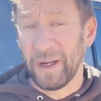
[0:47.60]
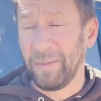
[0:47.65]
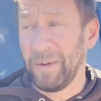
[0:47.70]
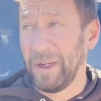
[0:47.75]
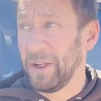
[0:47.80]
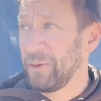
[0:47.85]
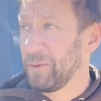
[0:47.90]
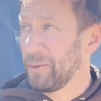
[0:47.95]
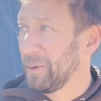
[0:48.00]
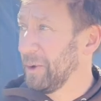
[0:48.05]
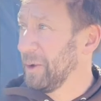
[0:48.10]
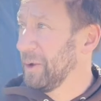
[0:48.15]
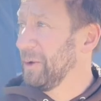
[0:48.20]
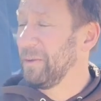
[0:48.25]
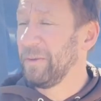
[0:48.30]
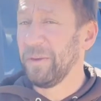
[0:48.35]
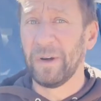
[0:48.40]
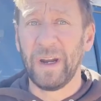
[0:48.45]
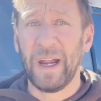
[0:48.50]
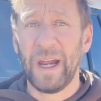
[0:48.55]
be true
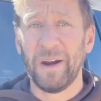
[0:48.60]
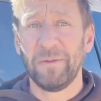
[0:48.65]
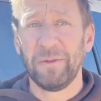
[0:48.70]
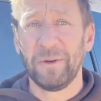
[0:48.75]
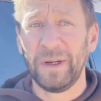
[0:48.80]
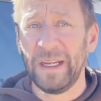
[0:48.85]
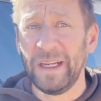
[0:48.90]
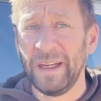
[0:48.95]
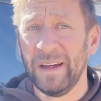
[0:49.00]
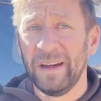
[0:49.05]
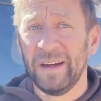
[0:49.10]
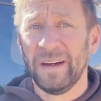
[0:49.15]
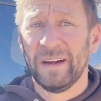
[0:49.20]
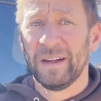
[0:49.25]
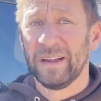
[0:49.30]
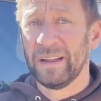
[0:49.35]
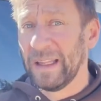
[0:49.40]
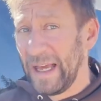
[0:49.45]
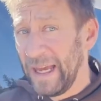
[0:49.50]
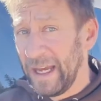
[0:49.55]
for every
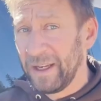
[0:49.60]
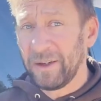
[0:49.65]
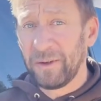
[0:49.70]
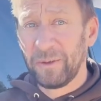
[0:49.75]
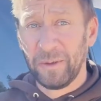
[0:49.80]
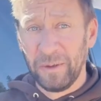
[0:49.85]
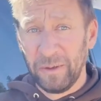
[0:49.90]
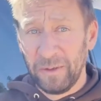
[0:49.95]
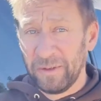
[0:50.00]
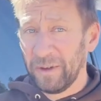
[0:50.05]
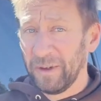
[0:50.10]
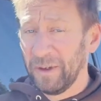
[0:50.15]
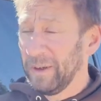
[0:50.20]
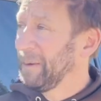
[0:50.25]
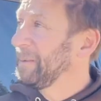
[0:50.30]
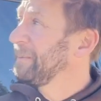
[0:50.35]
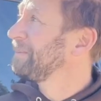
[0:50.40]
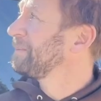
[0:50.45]
Land Cruiser,